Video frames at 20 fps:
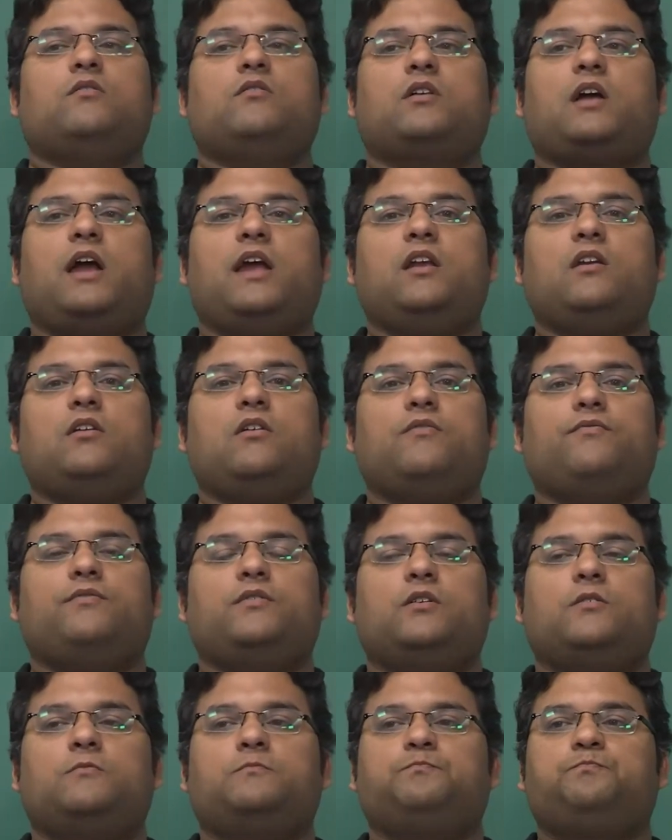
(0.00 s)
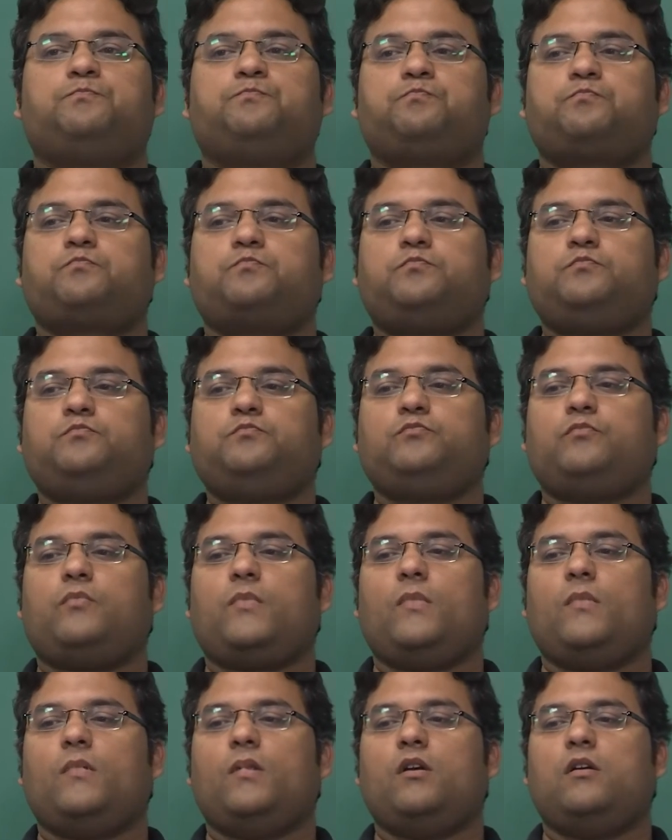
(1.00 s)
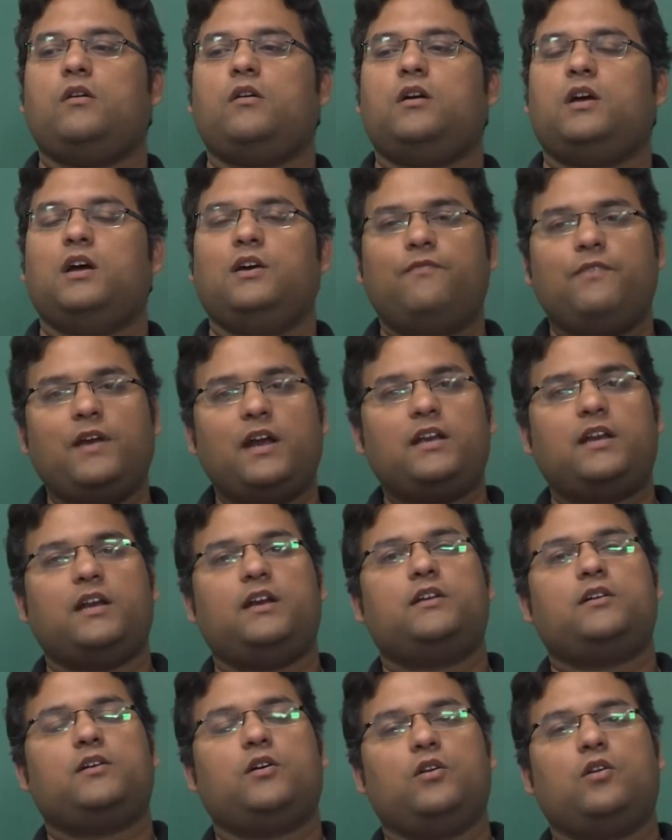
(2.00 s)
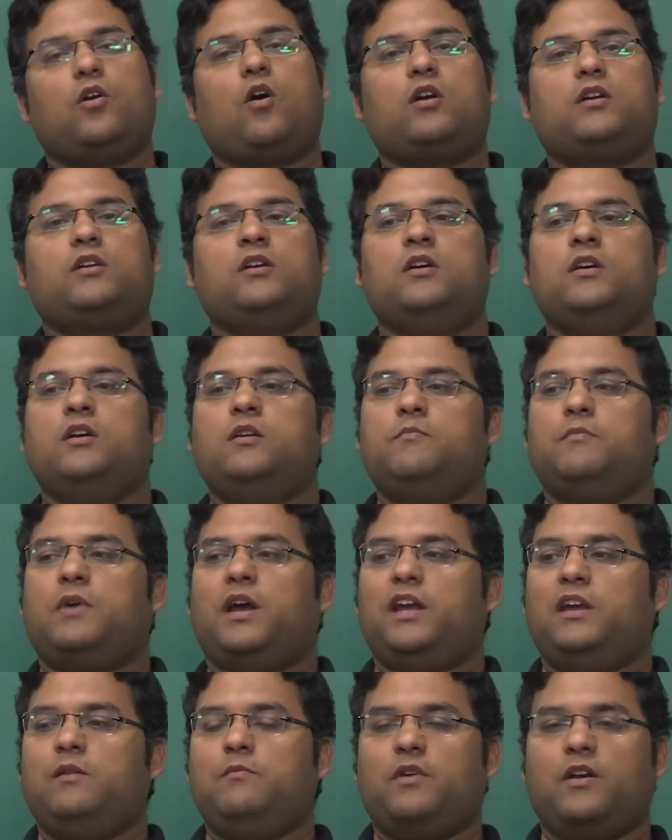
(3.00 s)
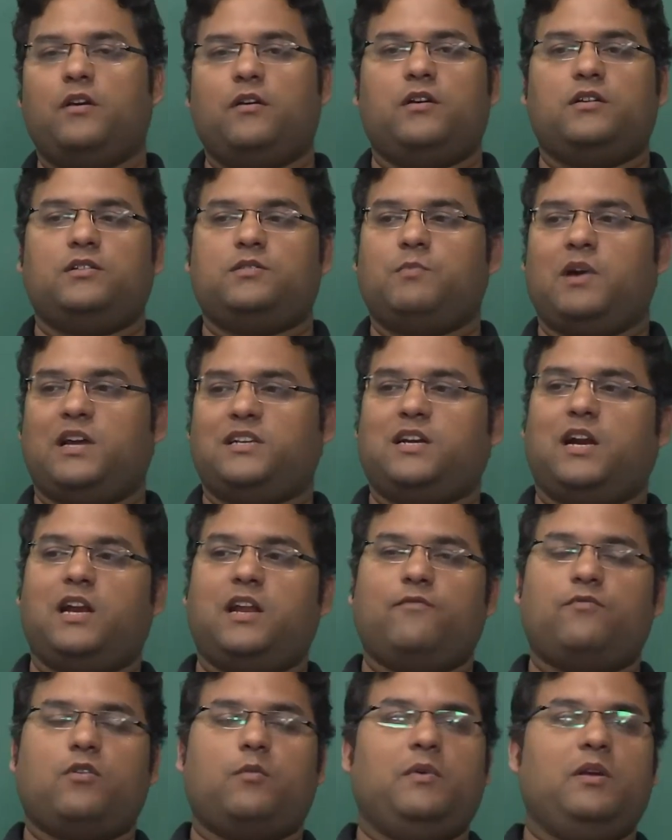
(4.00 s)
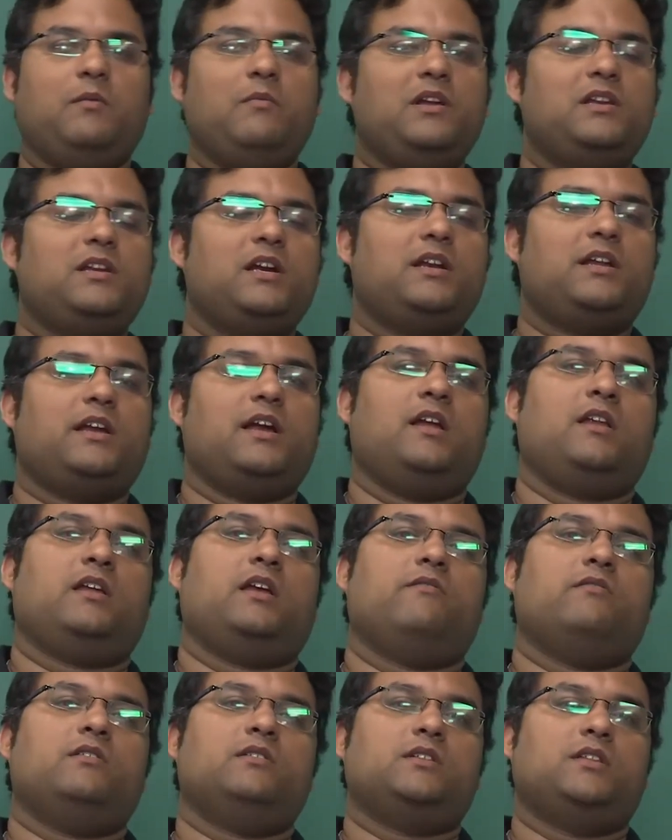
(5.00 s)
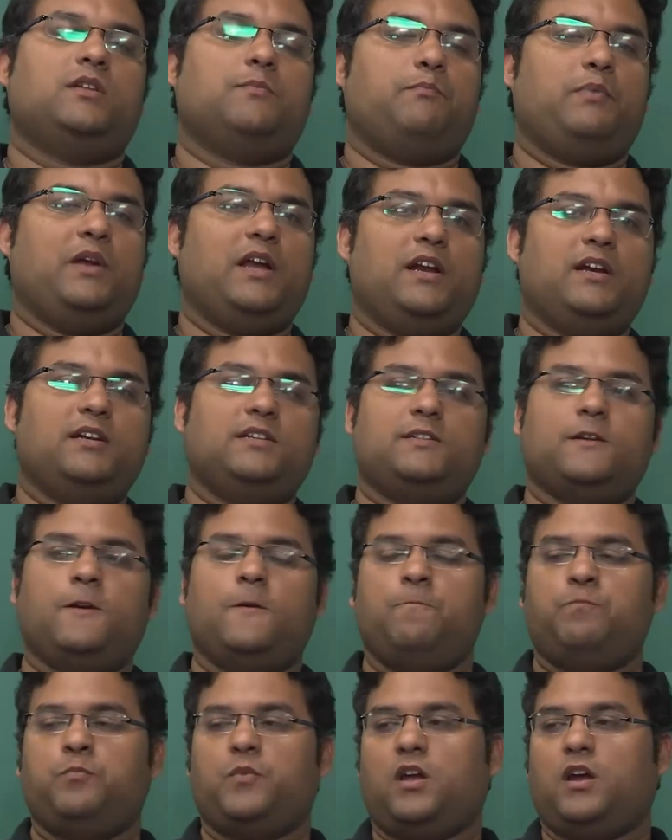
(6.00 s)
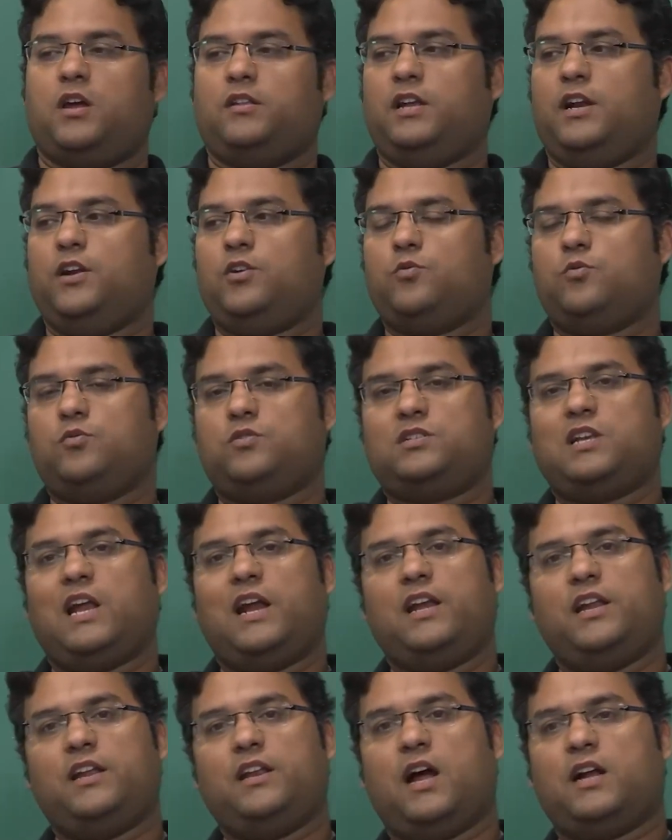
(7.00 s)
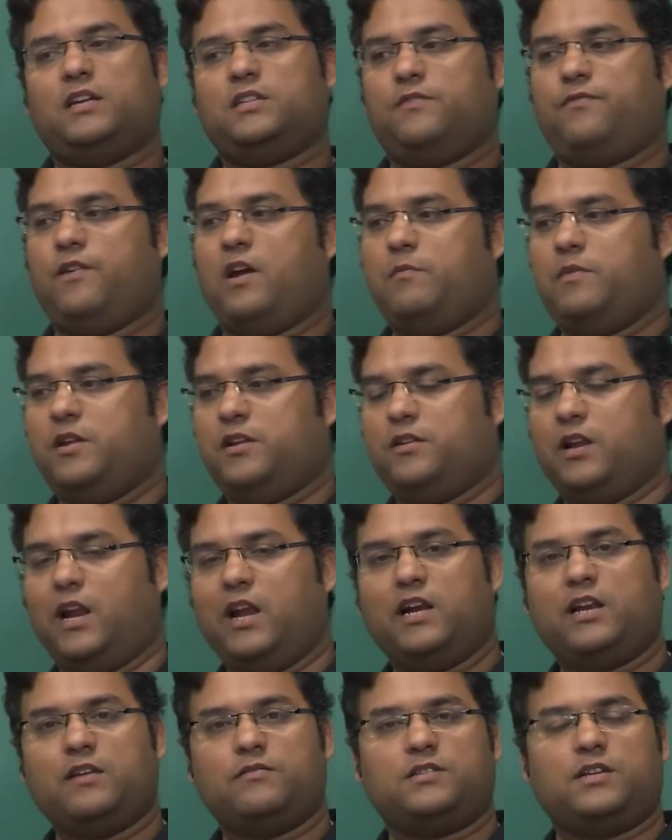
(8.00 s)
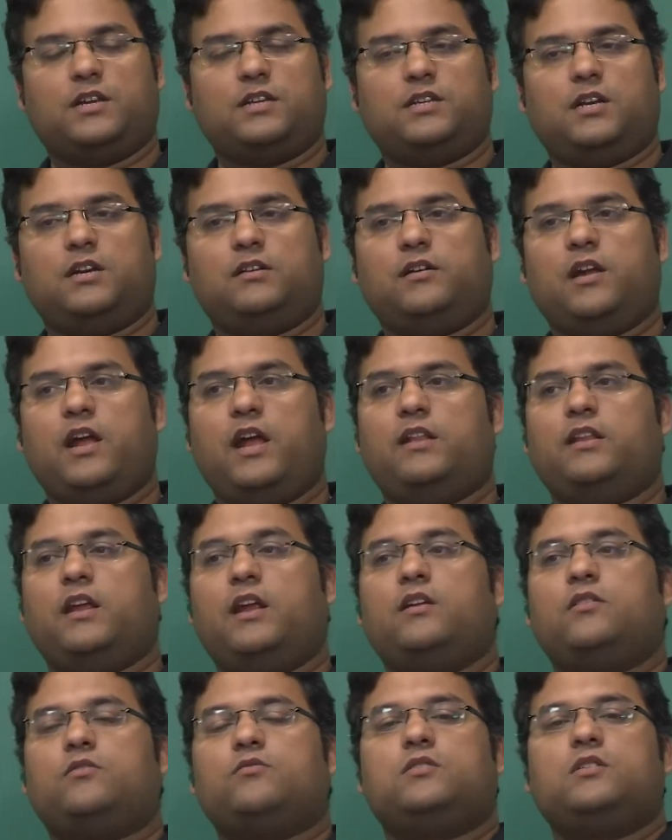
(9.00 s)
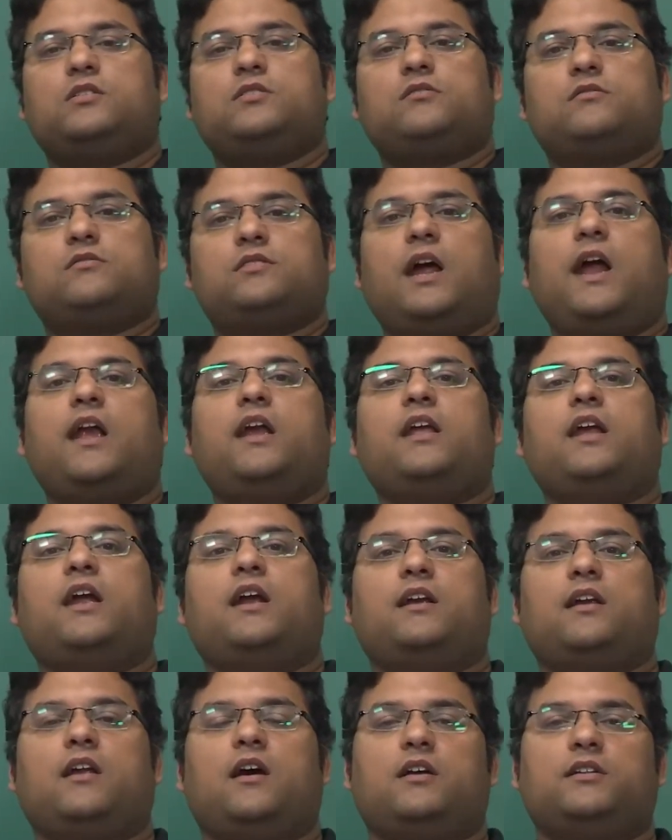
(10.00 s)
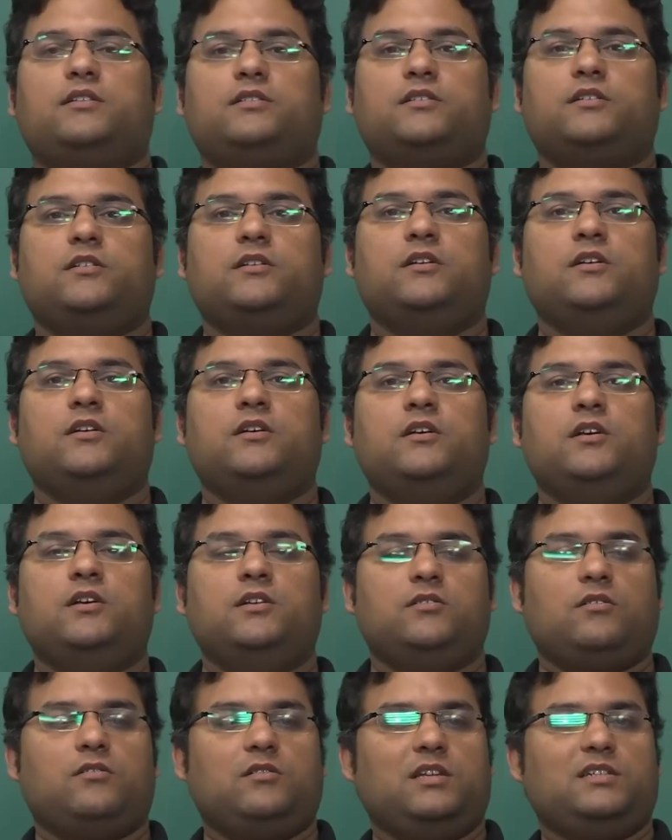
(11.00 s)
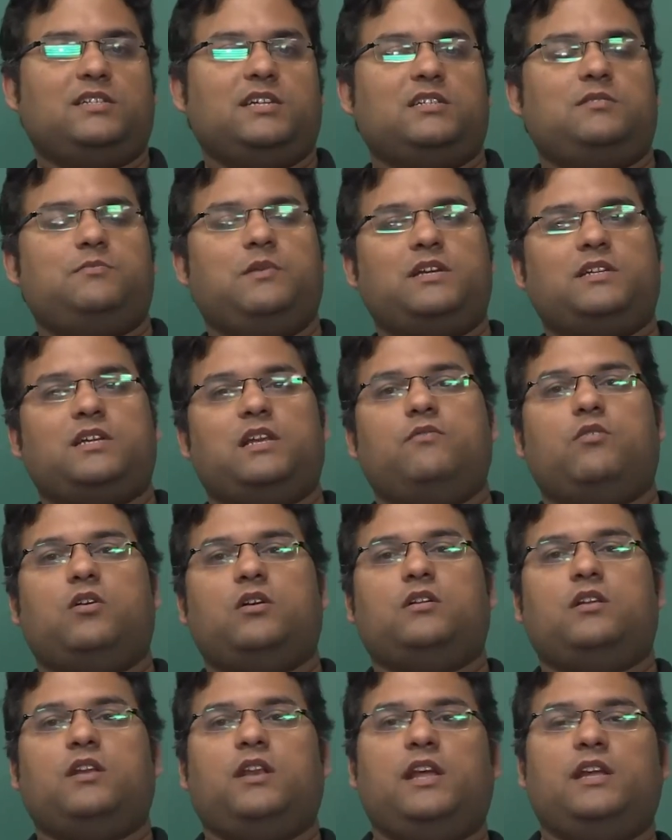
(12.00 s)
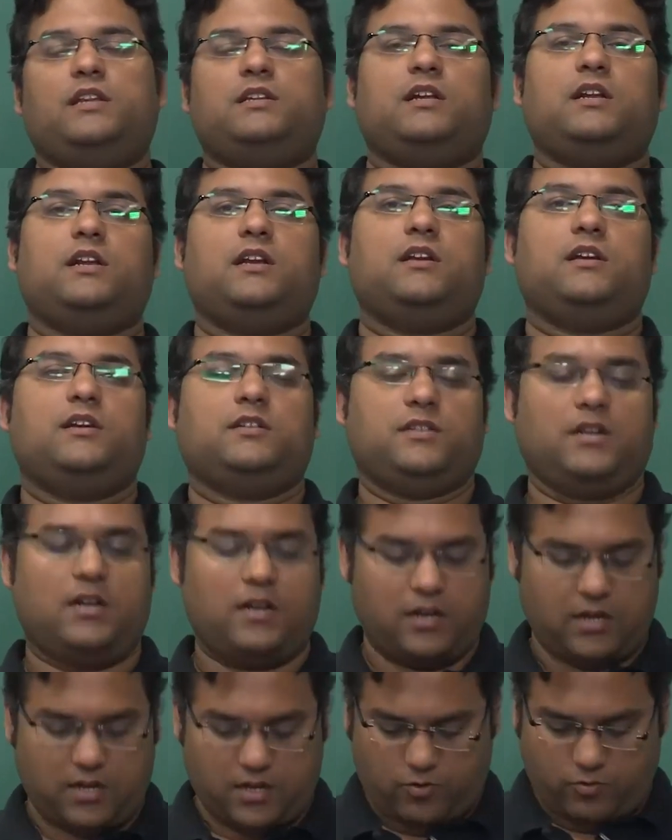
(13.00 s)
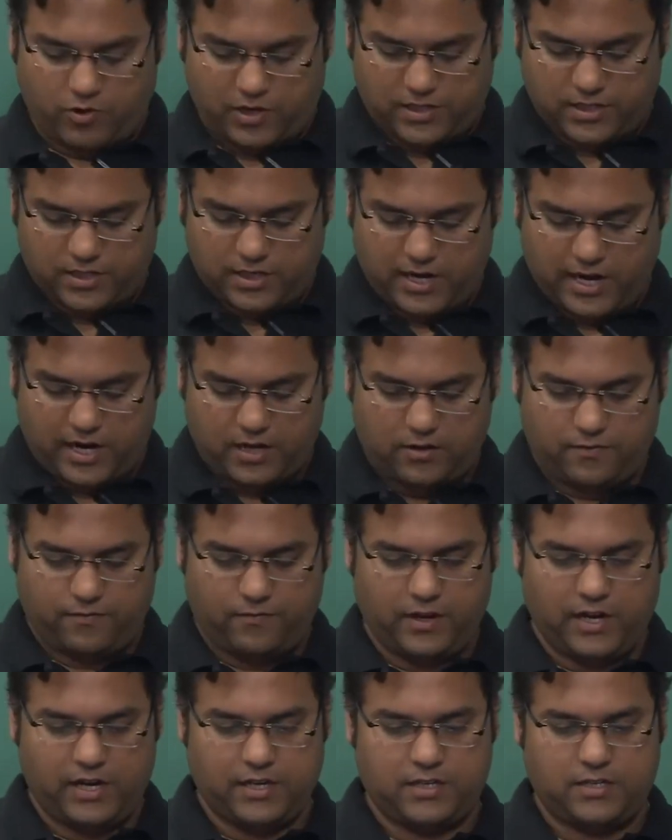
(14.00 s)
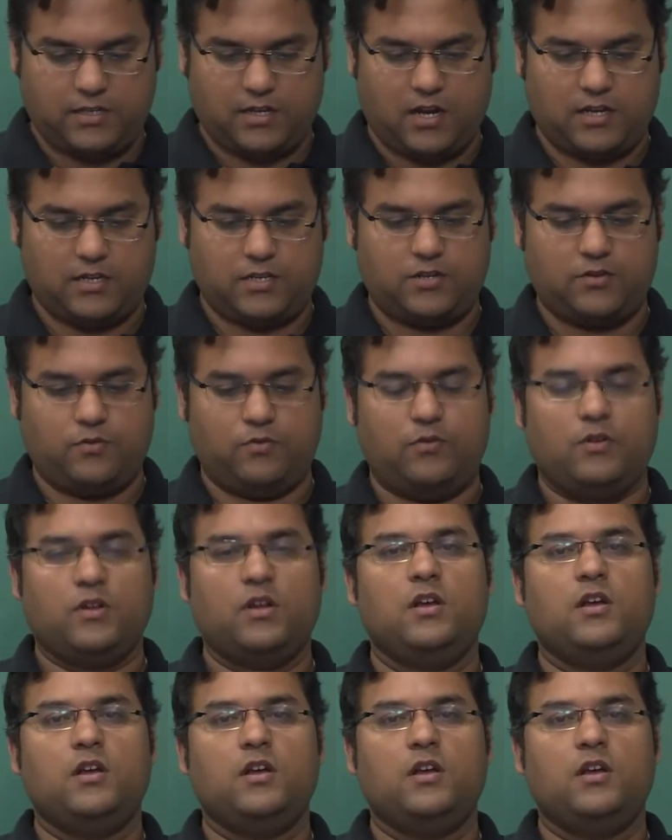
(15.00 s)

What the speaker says: kind of affected a lot by starting from immediate caregivers, the parents, then to slightly larger families, relatives, etc., and then to the society at large. So this is basically what the nature and nurture question kind of leads us to.